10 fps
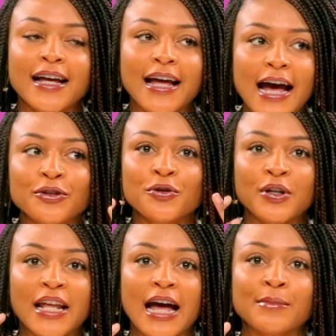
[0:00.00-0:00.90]
I don't
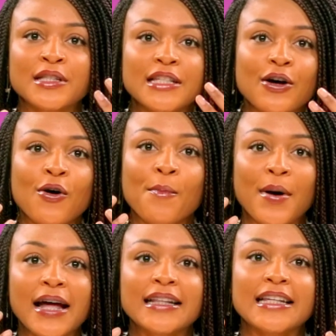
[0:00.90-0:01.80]
know, like, I'm still
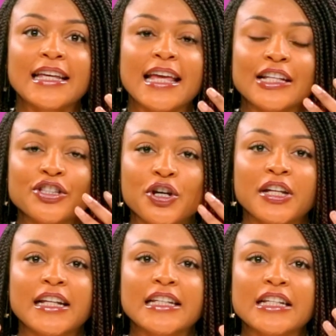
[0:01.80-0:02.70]
battling
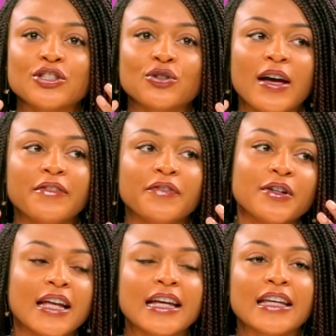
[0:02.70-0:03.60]
internally. So I
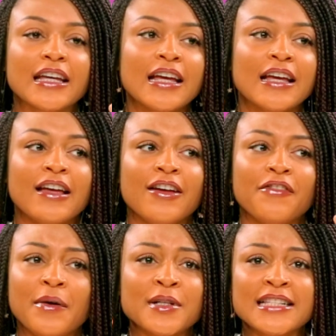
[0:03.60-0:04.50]
feel like
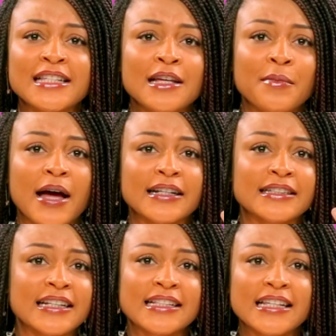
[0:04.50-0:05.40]
feminism
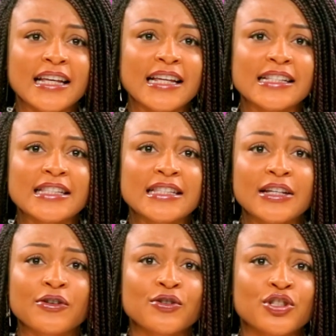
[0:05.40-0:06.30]
and dating is
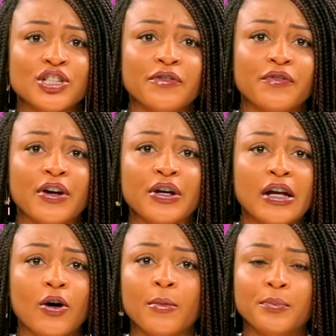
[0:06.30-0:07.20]
still such a very
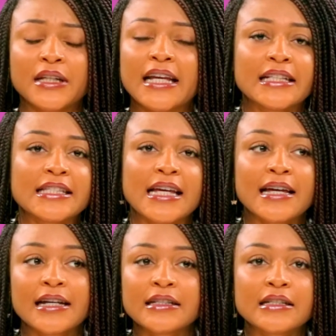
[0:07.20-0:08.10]

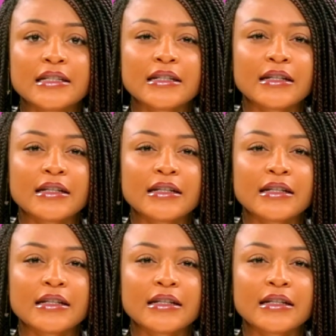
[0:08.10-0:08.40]
complicated